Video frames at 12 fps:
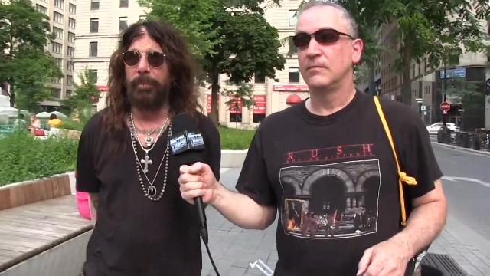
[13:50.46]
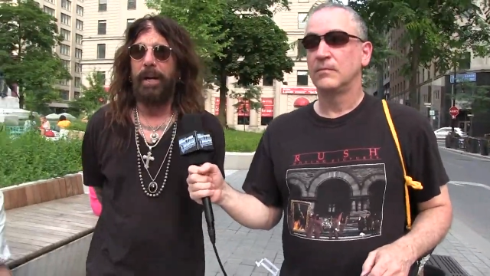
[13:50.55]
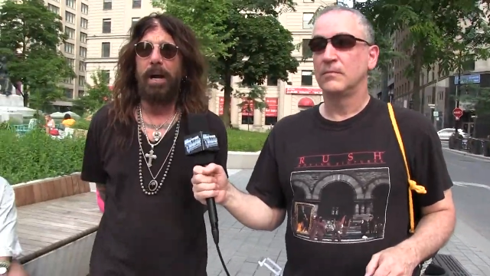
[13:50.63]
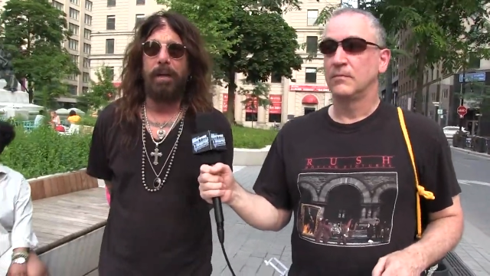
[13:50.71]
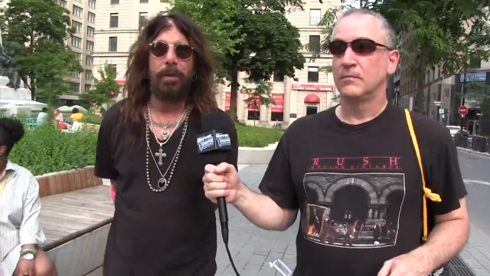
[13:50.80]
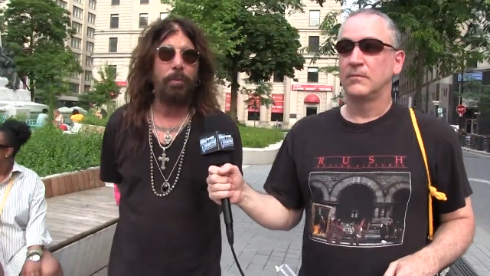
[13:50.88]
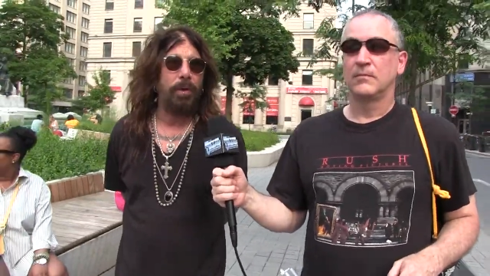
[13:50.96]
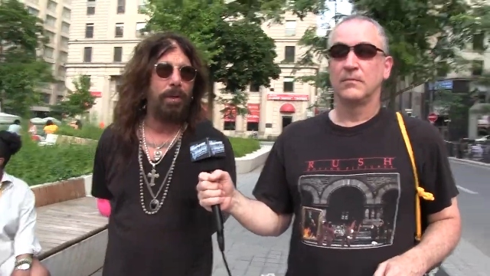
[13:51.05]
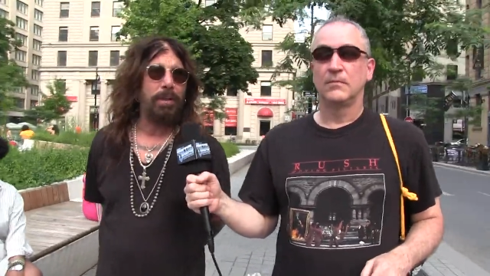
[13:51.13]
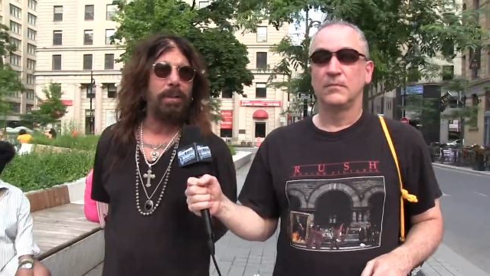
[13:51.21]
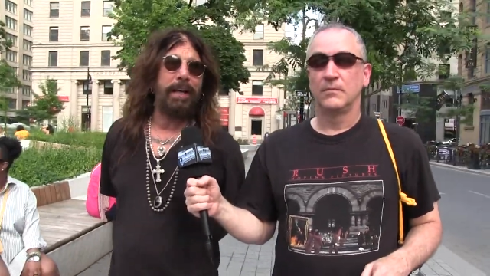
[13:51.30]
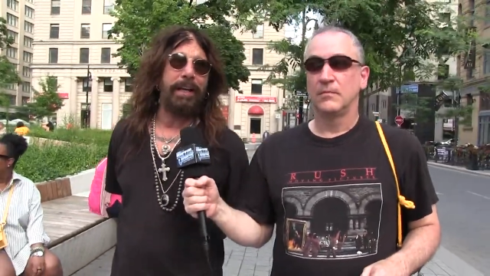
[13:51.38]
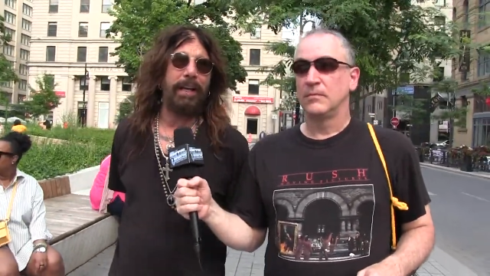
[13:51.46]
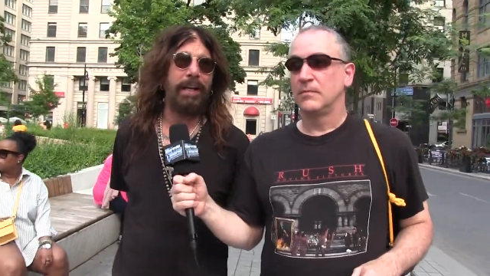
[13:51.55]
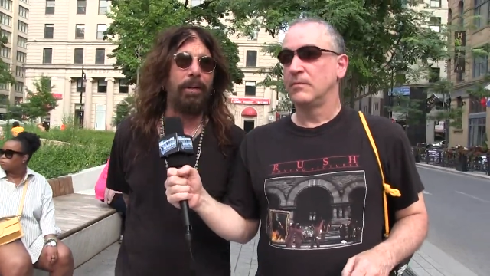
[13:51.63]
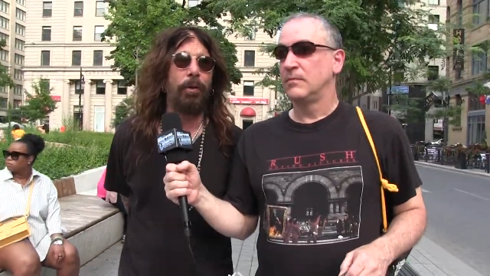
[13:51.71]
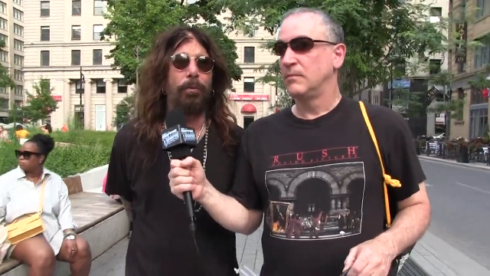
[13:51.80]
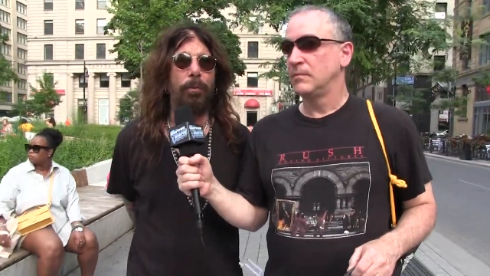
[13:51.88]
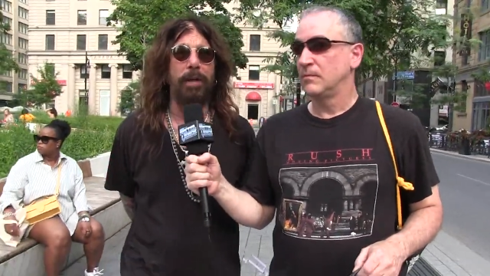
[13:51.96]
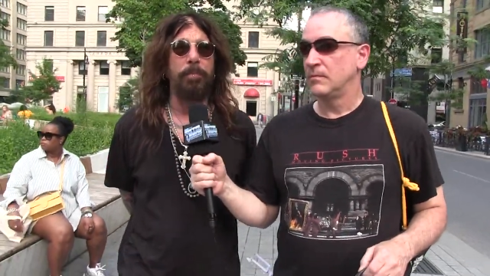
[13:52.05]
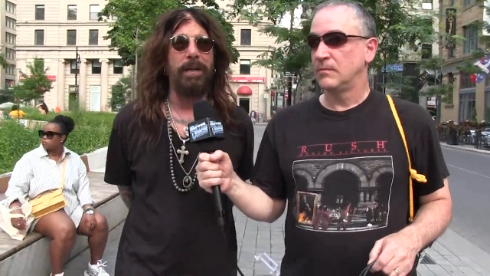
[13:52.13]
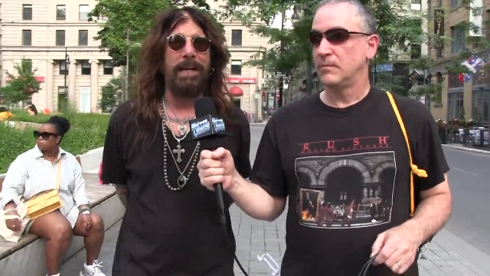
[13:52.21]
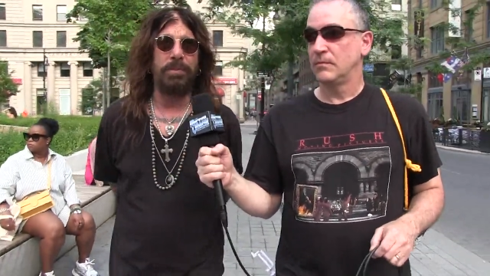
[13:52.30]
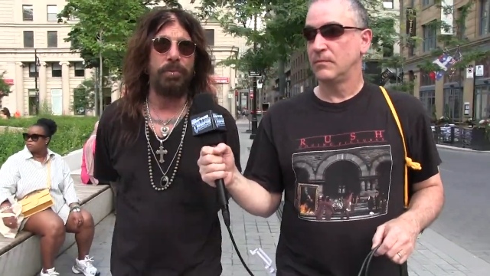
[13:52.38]
Speaker 1: I'm in Ottawa, and then I go right
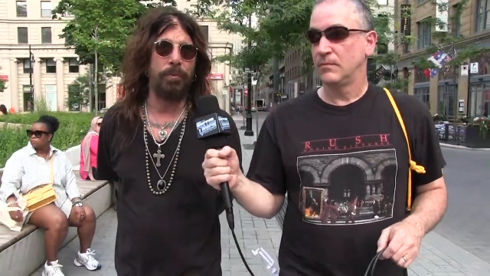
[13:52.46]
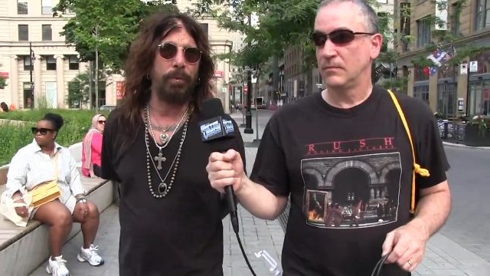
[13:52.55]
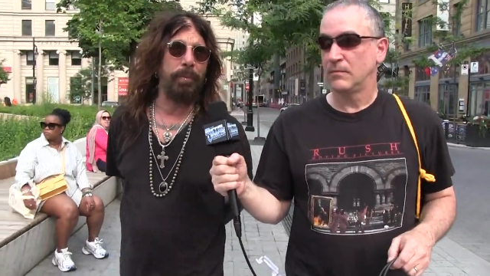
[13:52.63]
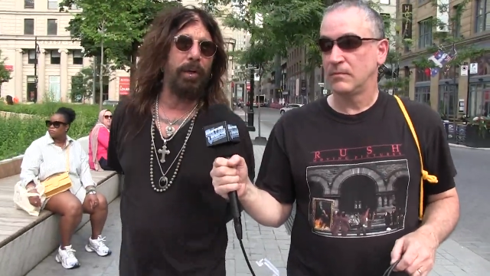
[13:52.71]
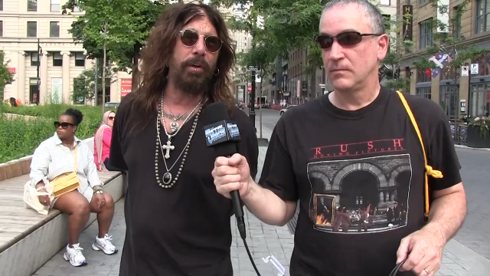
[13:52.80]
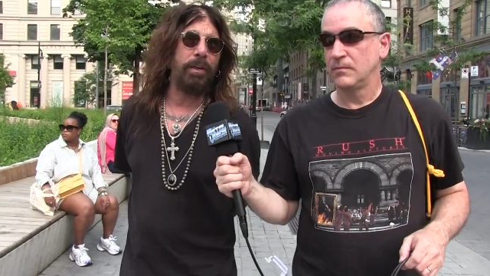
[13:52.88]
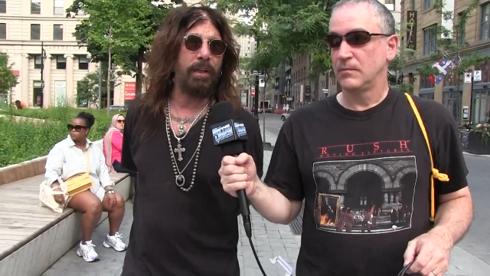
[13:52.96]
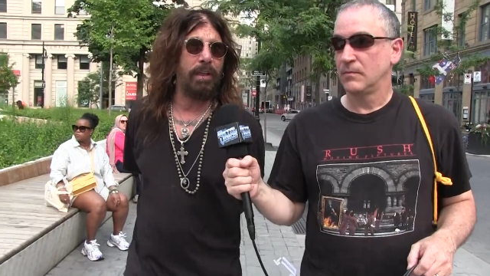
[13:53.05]
back to America,